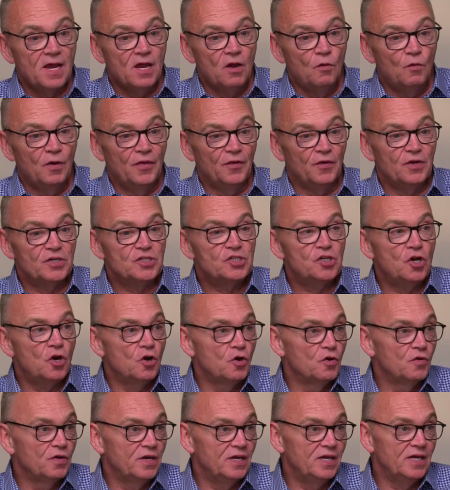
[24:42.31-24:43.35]
Whether it's
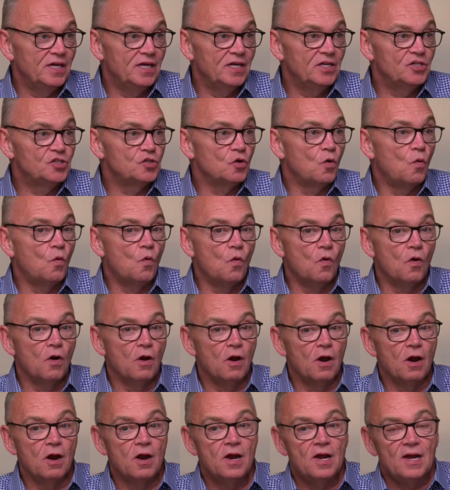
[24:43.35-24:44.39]
courage
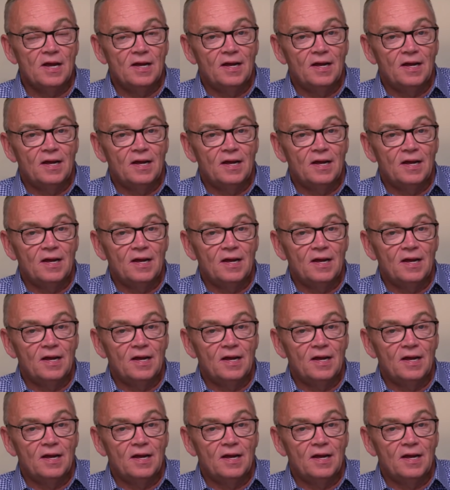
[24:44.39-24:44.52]
or